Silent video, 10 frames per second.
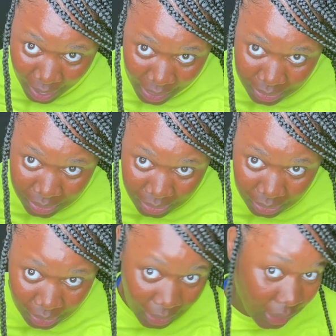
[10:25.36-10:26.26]
actually
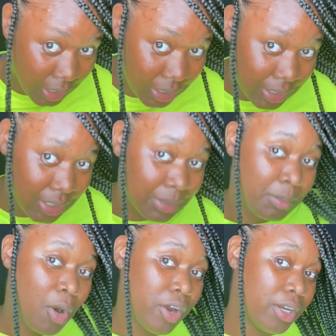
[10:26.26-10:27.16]
like
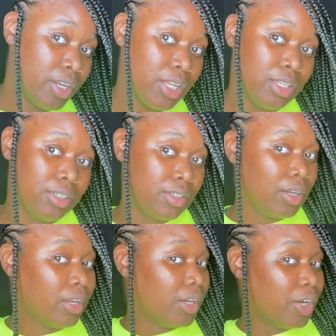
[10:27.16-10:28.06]
parted it
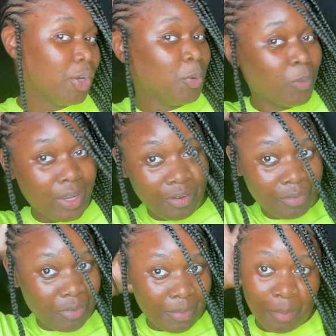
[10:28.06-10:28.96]
in a good way
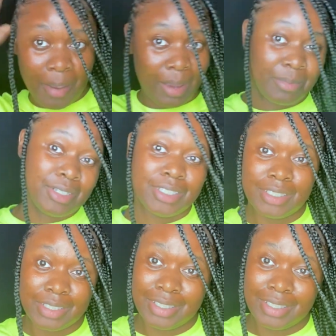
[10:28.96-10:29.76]
from the back because